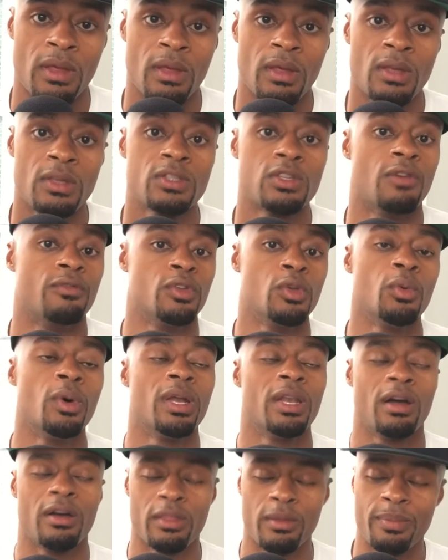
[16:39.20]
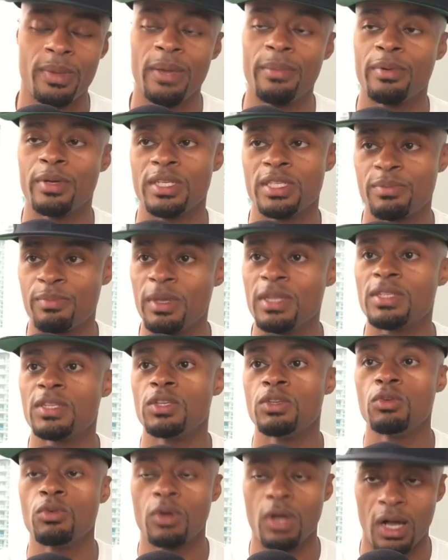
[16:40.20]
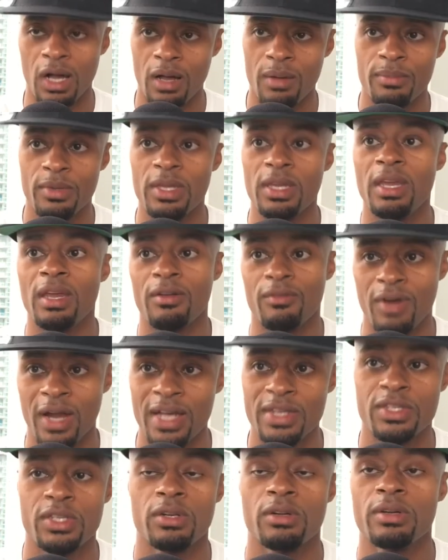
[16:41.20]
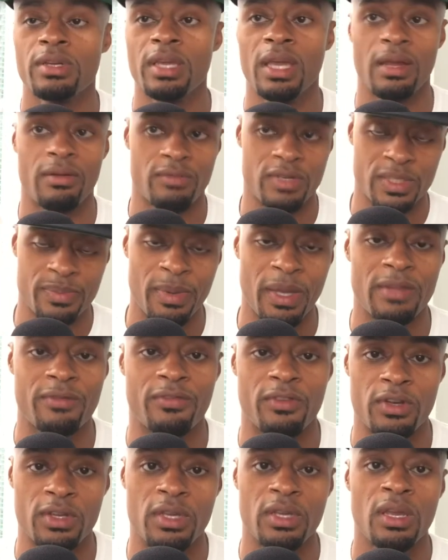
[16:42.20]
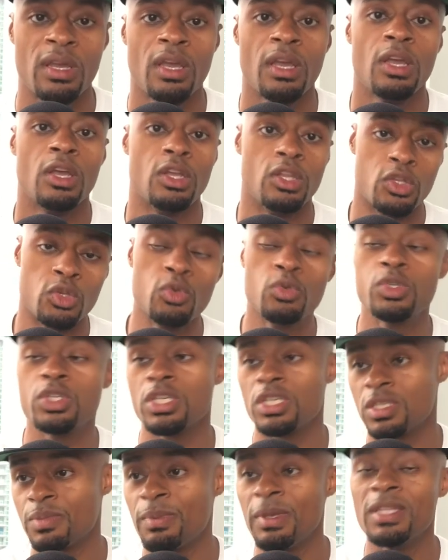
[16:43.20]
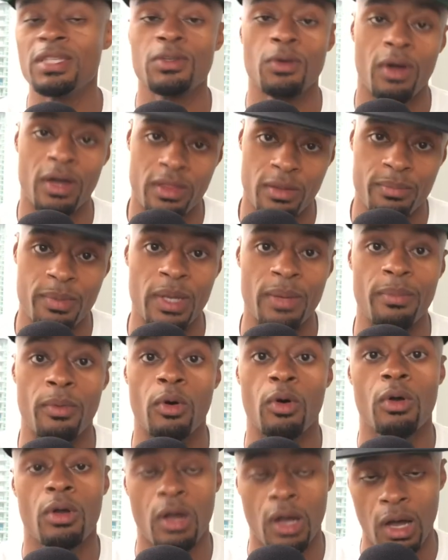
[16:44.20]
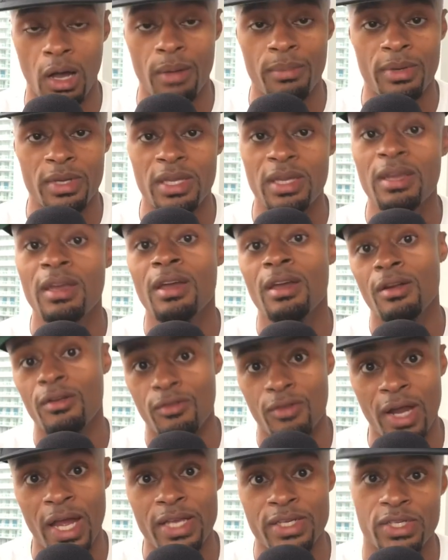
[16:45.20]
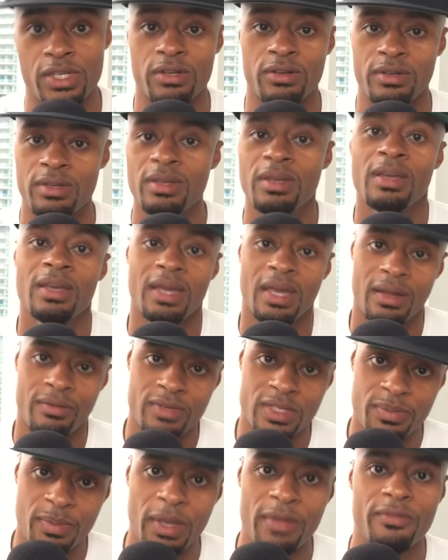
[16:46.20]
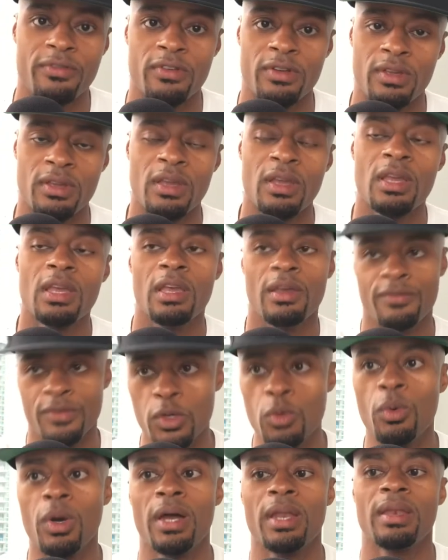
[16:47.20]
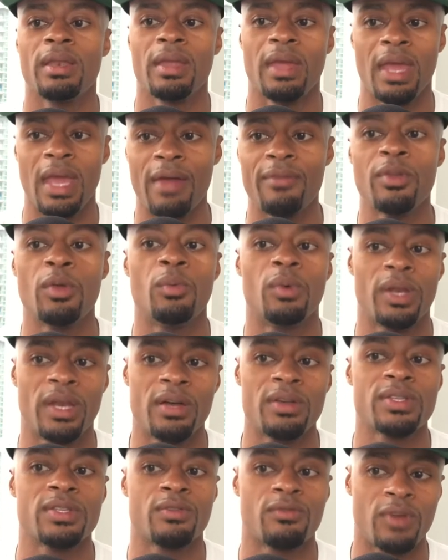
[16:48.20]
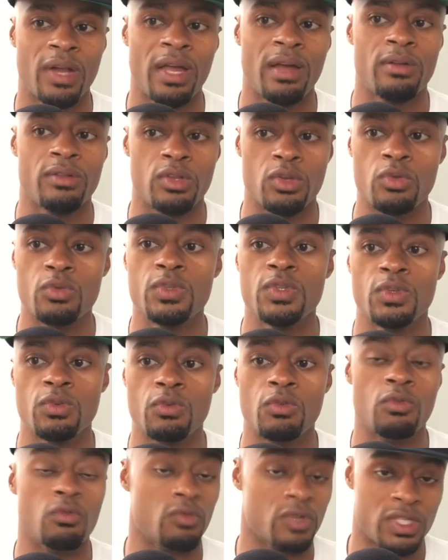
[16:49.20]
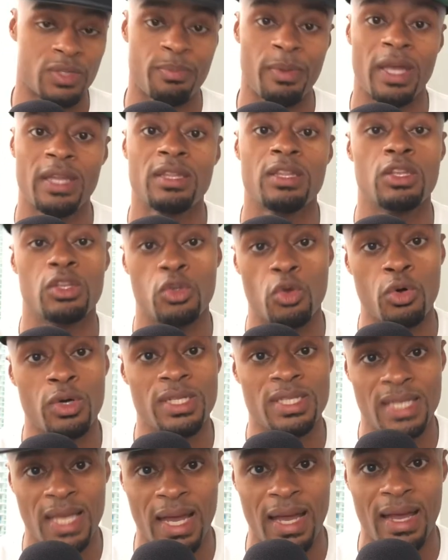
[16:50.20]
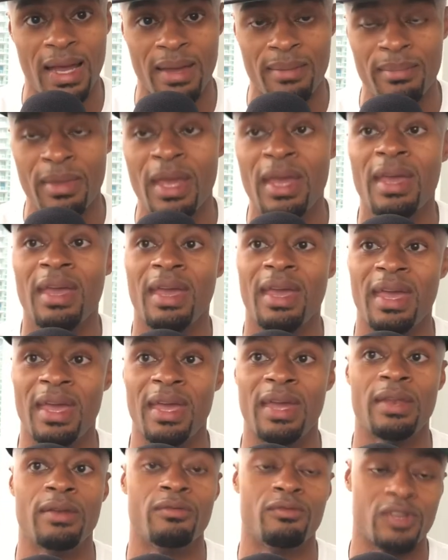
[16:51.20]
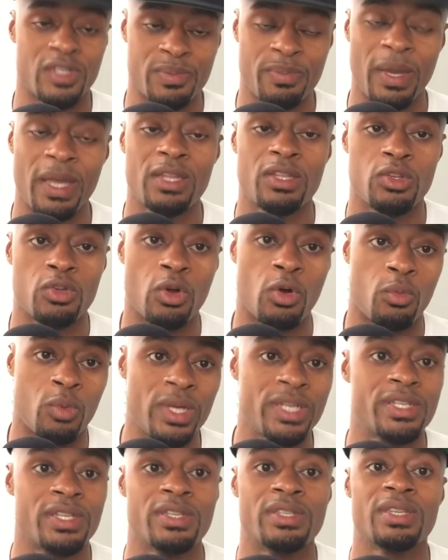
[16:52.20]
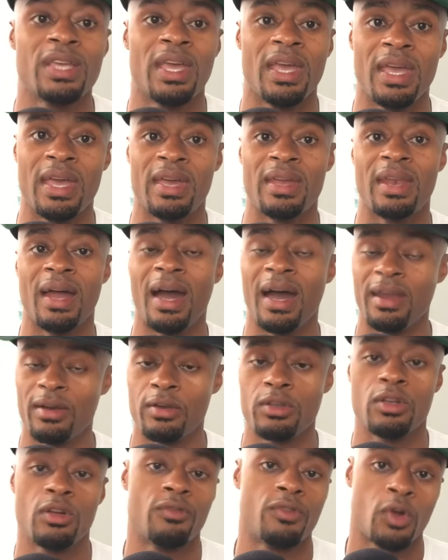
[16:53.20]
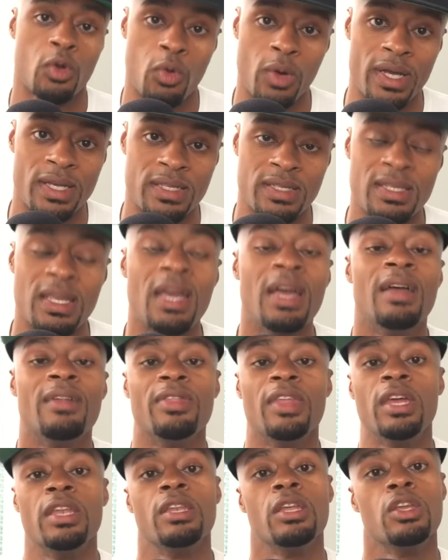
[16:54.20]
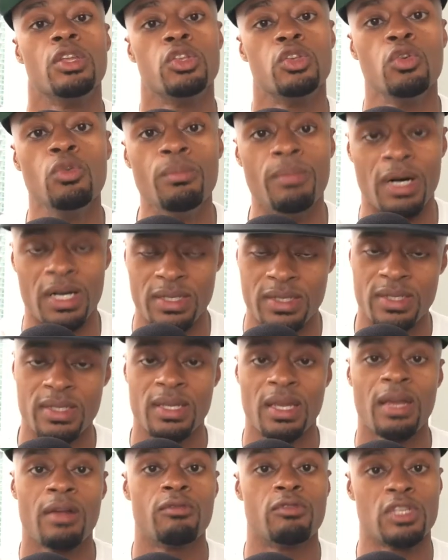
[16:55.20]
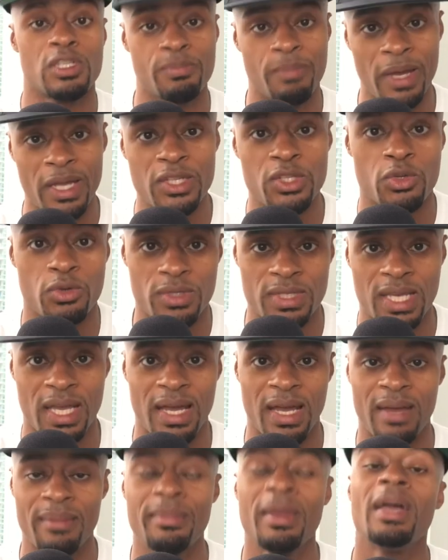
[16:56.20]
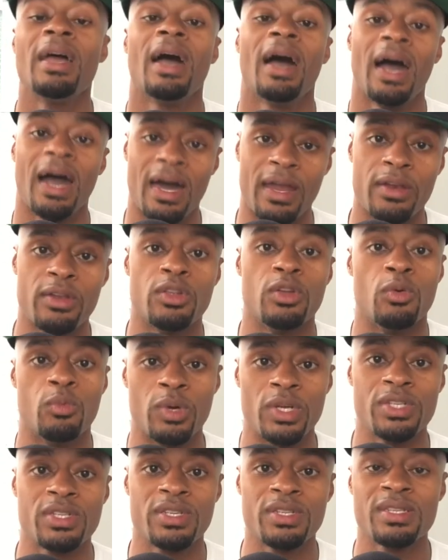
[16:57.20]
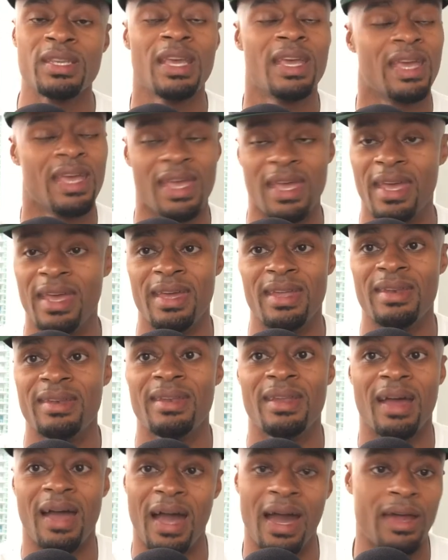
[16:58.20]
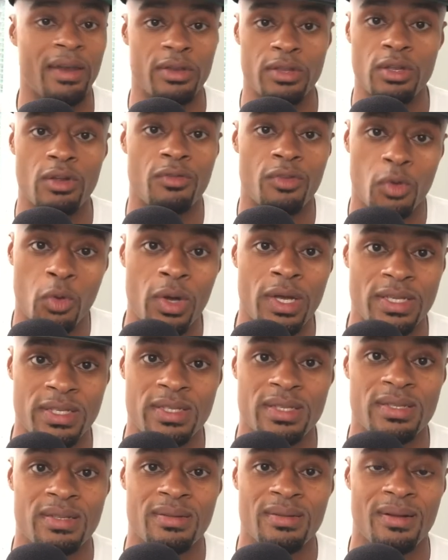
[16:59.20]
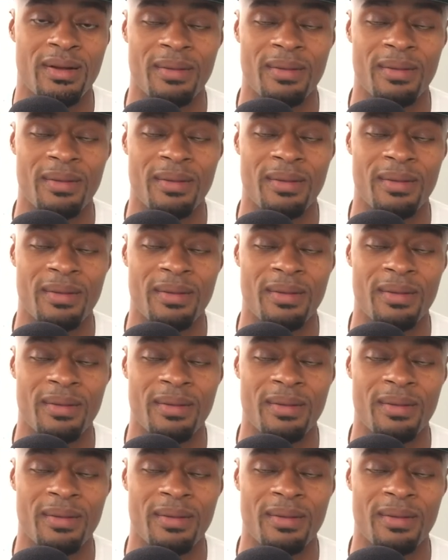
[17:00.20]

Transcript: So if you want other people to speak to you calmly and rationally and respectfully, you should speak to other people calmly, rationally, and respectfully. If you want everyone else around you to respect your time and respect your wishes and honor your requests, then you must respect your time, honor your wishes, and honor your requests